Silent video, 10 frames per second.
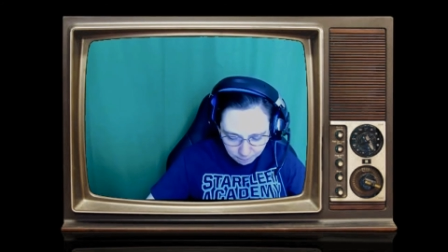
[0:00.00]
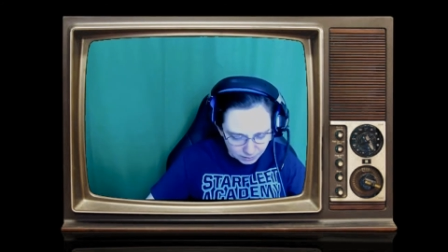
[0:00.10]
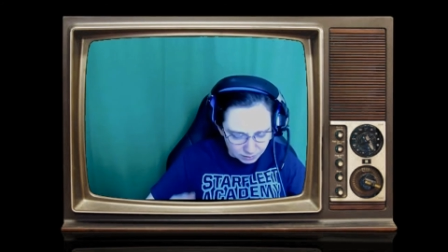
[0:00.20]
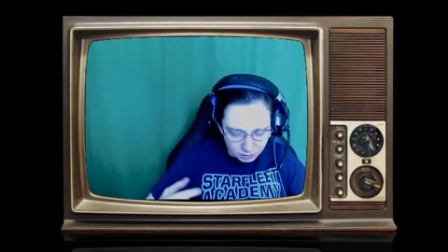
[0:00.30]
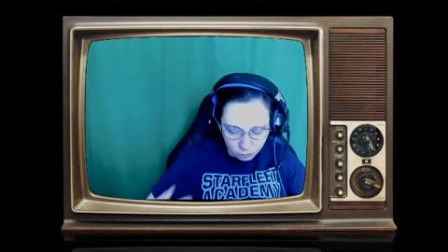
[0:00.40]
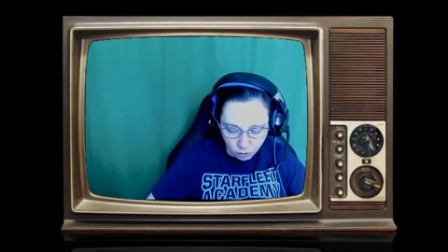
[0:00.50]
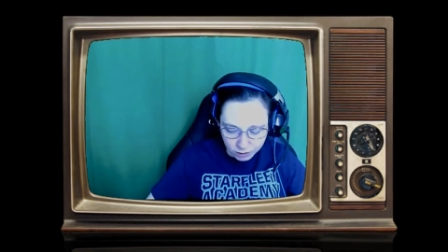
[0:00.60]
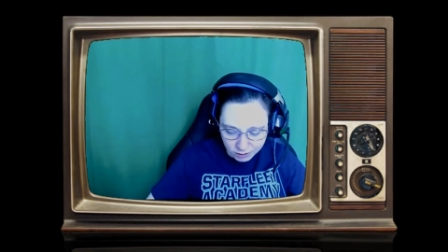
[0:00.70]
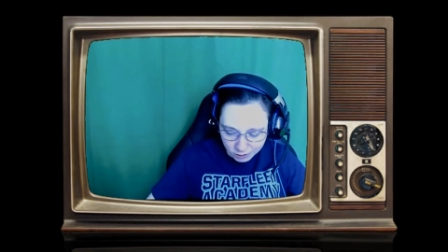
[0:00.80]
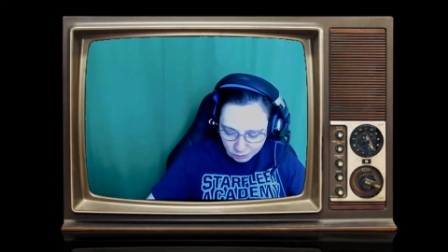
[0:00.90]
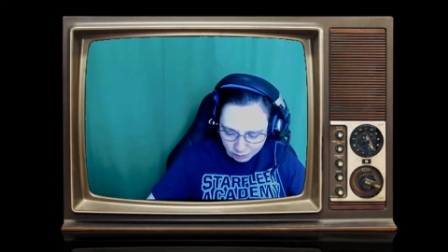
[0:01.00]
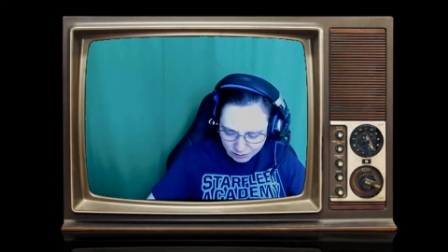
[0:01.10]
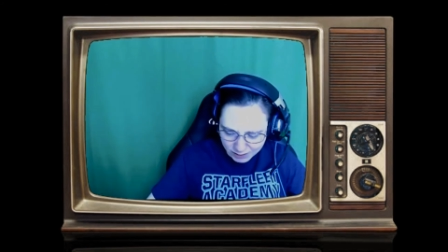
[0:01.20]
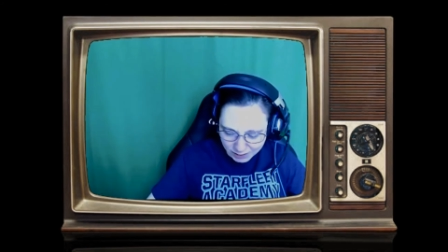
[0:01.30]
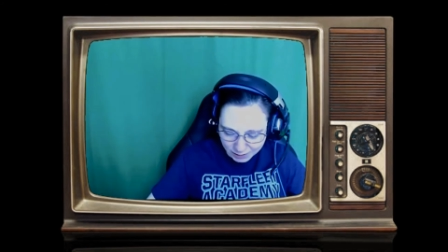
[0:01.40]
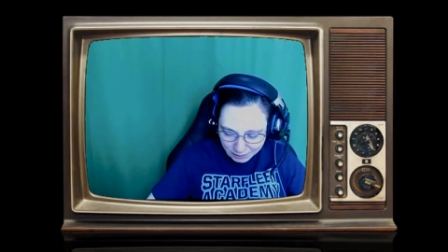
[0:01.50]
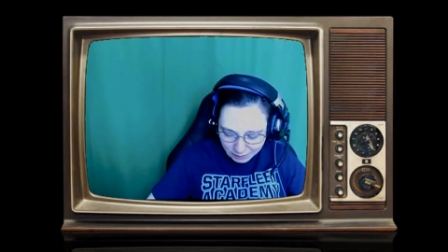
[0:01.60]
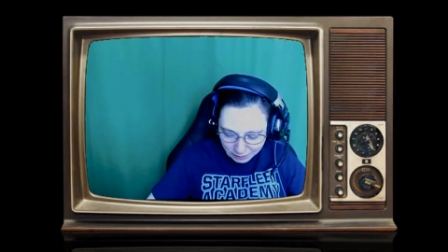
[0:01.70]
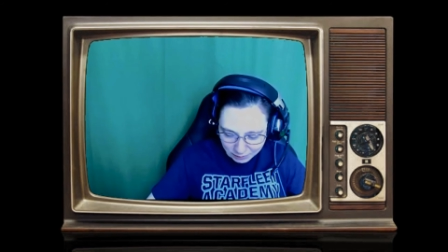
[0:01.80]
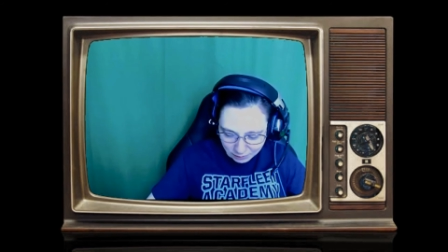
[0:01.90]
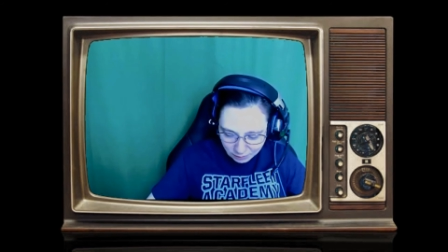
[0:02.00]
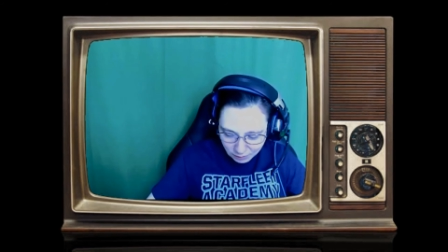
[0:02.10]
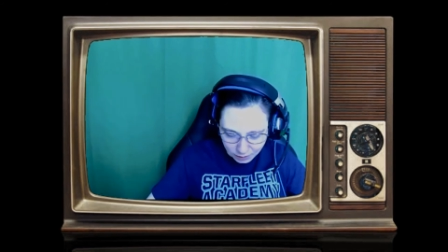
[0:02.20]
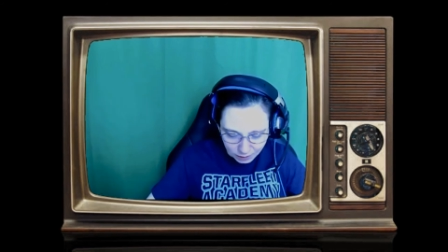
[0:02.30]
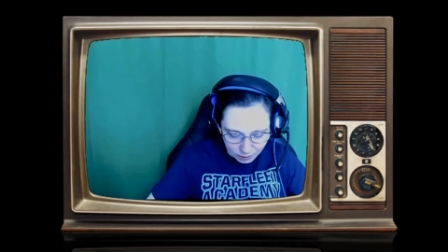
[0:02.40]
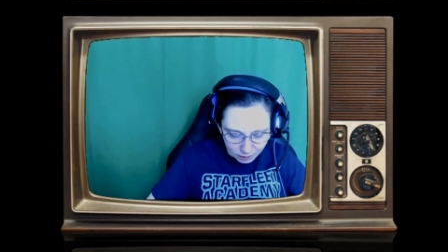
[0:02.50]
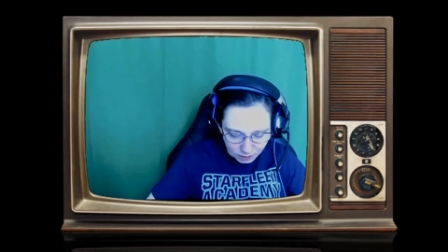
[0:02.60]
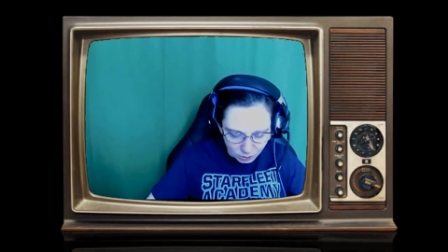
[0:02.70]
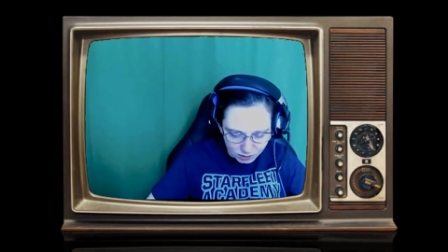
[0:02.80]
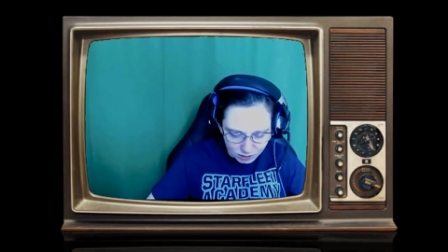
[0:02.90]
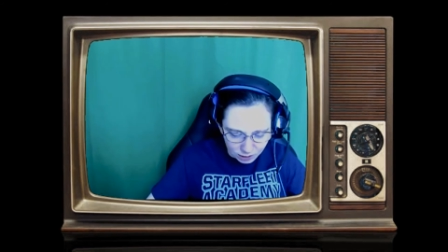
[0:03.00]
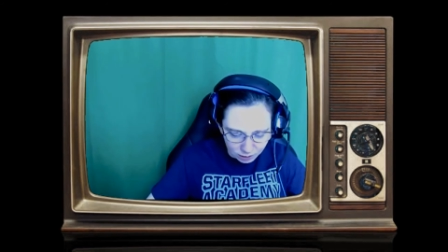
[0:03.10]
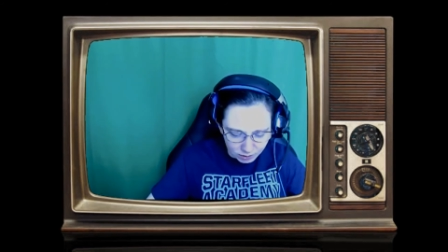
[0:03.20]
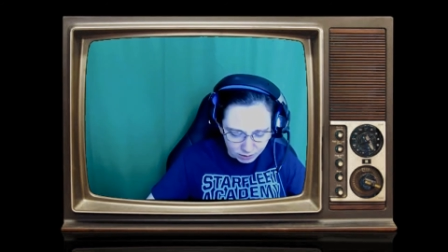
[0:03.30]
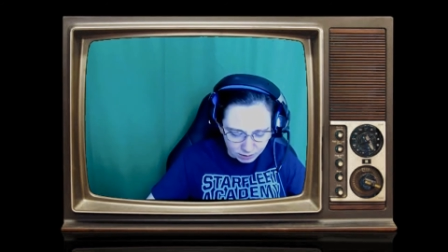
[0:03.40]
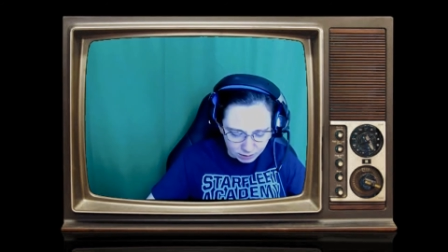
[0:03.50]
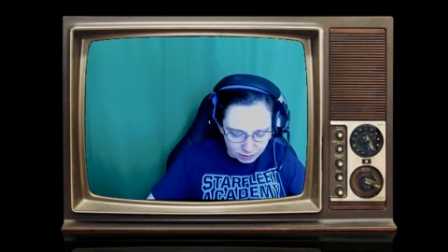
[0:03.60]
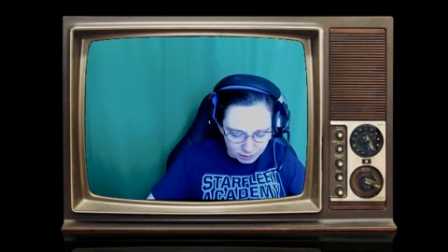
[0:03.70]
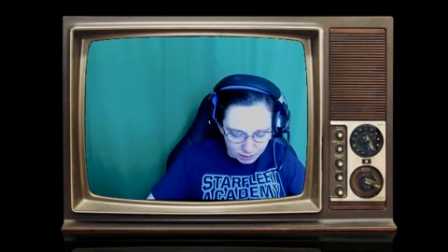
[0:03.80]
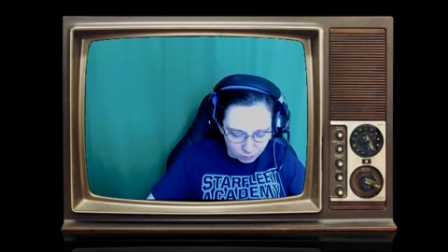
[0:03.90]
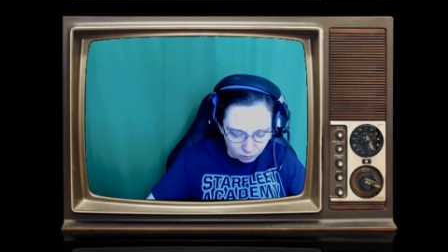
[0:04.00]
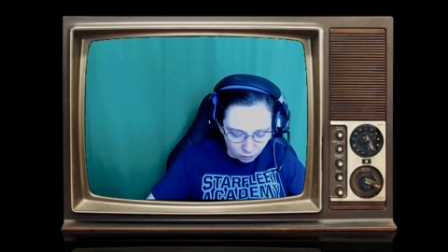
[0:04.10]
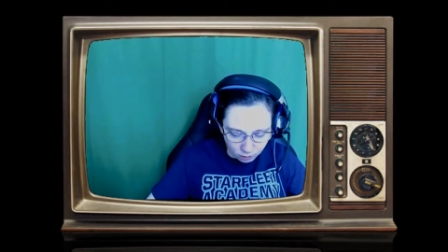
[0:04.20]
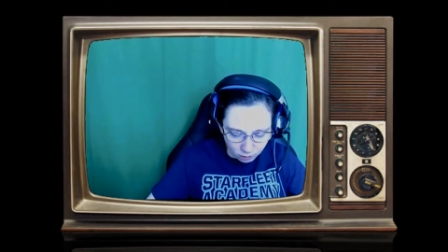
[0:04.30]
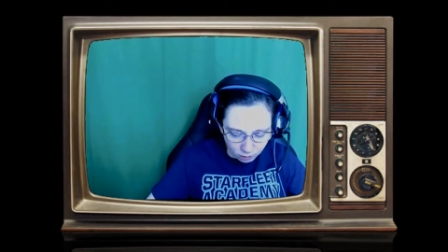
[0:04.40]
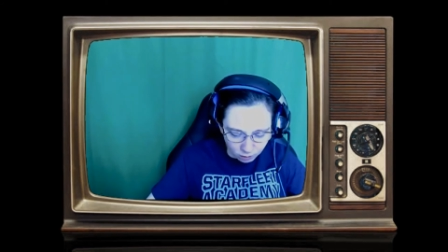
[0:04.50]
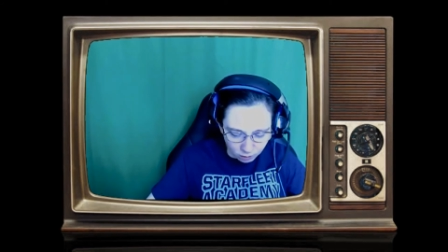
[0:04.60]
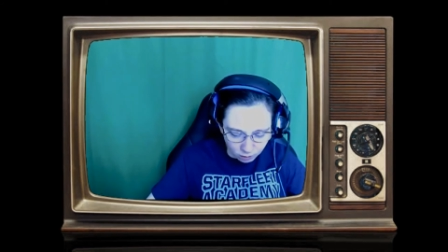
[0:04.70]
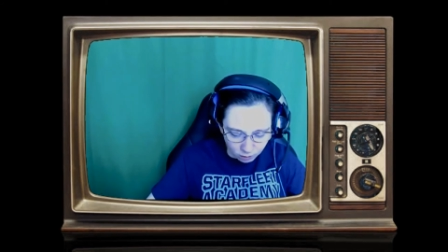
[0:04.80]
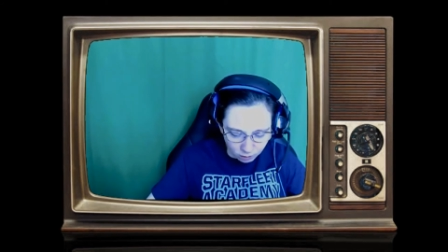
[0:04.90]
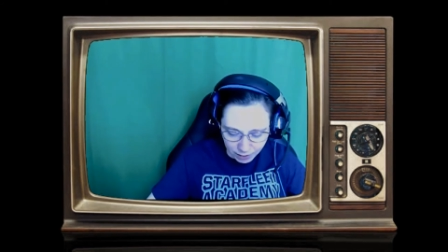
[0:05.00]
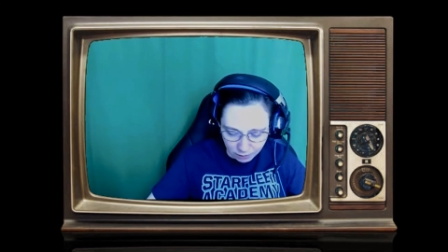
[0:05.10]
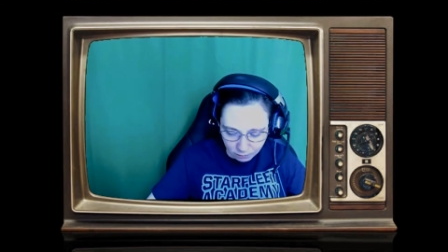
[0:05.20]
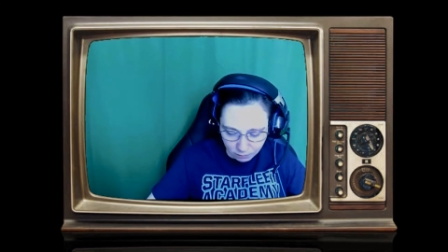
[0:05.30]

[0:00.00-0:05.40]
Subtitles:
She wanted to if it did exist. She was curious to see what all the fuss was about.